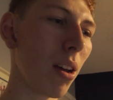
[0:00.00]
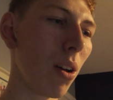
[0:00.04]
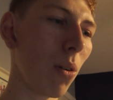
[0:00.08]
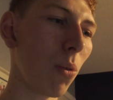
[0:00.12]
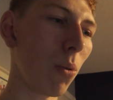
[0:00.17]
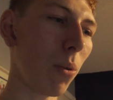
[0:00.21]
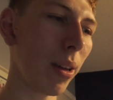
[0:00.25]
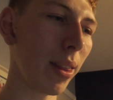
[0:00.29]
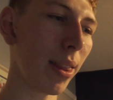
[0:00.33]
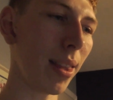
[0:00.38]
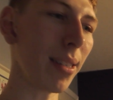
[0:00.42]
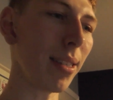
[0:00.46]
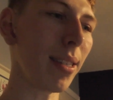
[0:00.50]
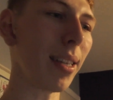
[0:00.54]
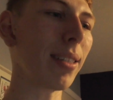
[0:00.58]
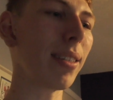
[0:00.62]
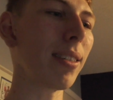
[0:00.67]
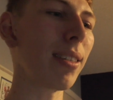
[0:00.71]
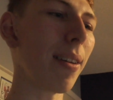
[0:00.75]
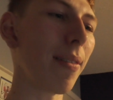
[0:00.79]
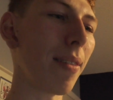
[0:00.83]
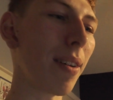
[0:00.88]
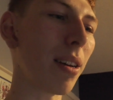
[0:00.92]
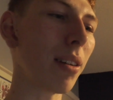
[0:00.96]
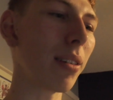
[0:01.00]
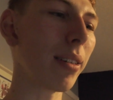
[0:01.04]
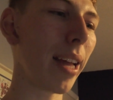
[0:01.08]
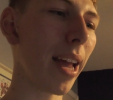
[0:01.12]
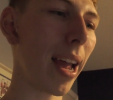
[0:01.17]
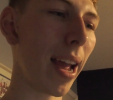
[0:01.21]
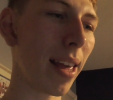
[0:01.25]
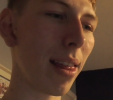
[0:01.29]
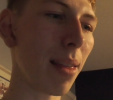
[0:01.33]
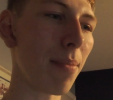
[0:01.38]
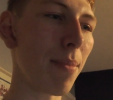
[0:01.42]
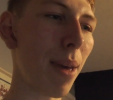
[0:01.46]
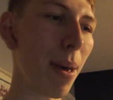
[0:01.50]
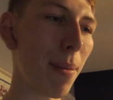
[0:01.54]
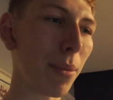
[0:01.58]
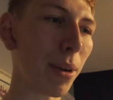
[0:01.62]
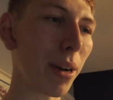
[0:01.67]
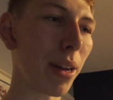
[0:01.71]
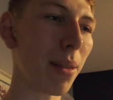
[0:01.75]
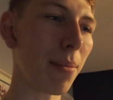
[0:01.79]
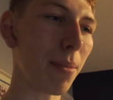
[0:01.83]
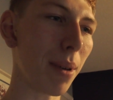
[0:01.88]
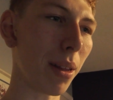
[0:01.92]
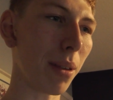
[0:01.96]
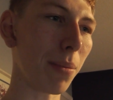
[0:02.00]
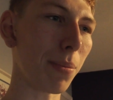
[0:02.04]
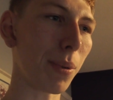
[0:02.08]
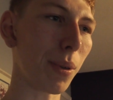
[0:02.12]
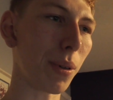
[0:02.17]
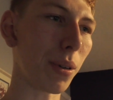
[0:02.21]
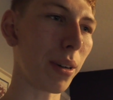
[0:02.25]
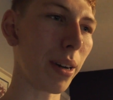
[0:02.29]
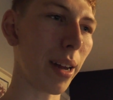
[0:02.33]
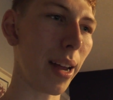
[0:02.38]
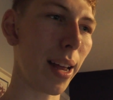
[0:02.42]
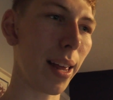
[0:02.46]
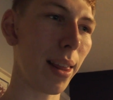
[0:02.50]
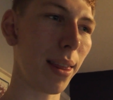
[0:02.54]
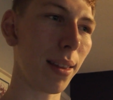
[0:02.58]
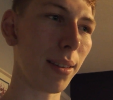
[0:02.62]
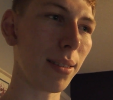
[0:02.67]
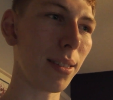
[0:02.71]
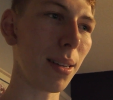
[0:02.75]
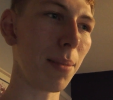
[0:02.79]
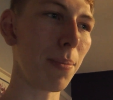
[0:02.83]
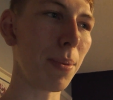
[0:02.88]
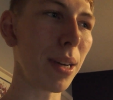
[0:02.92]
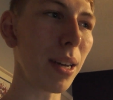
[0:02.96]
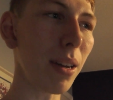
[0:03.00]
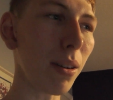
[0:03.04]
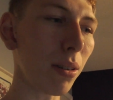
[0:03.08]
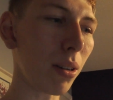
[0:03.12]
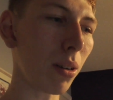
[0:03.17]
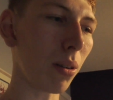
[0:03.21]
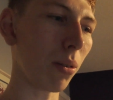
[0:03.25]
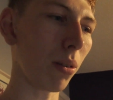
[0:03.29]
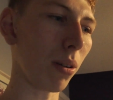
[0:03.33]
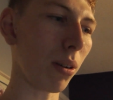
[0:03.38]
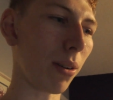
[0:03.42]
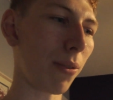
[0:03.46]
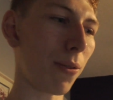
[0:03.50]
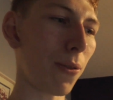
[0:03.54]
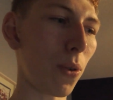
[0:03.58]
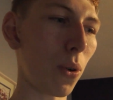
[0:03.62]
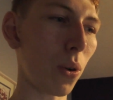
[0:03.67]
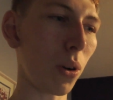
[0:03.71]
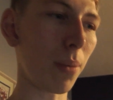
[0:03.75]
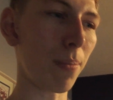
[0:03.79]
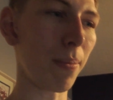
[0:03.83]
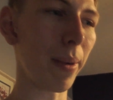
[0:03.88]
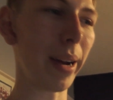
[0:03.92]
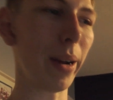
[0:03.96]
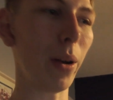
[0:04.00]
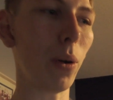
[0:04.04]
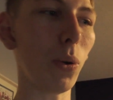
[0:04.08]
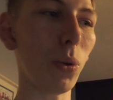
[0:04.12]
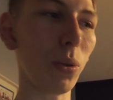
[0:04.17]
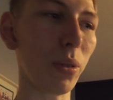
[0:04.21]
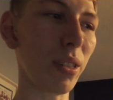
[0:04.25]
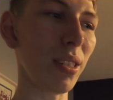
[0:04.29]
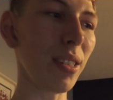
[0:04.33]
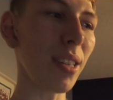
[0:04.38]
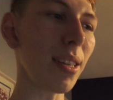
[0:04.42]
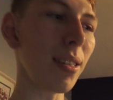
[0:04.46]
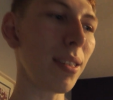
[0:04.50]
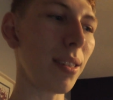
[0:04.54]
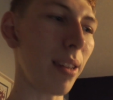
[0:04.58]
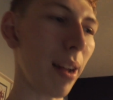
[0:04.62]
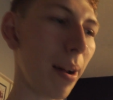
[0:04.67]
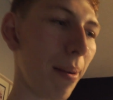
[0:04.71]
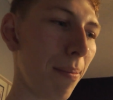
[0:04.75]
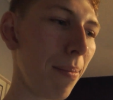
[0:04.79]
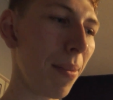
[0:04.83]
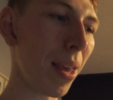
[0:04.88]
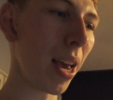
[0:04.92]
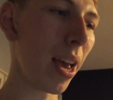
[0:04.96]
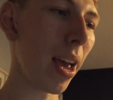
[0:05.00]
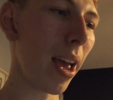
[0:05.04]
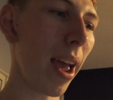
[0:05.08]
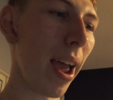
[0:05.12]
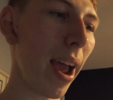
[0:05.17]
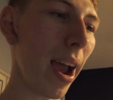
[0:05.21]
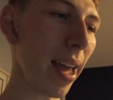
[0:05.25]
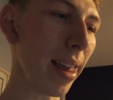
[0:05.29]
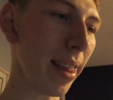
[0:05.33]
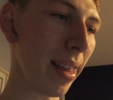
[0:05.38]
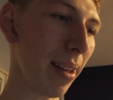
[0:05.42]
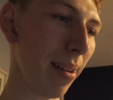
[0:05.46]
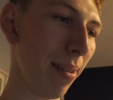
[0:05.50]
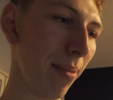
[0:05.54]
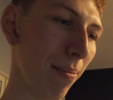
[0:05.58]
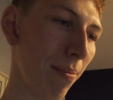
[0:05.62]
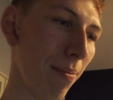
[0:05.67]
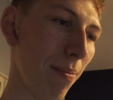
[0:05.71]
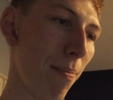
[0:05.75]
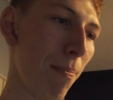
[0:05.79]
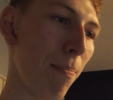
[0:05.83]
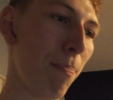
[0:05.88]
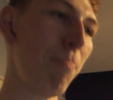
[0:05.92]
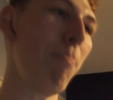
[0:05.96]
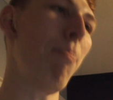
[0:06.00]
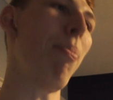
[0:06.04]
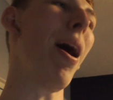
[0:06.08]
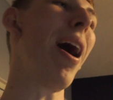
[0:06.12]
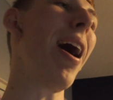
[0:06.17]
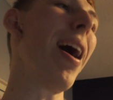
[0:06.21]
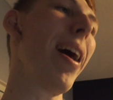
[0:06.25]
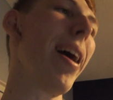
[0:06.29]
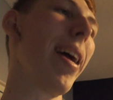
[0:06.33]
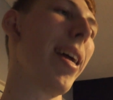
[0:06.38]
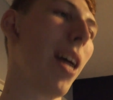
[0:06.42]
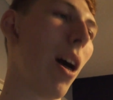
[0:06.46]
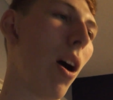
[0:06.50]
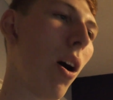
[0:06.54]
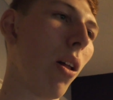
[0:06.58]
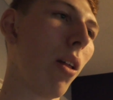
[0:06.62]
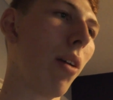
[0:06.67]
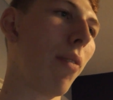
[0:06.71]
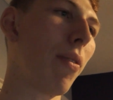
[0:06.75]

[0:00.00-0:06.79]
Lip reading: with the 6700K, the memory, the motherboard, and the CPU cooler for my old system, and then buy all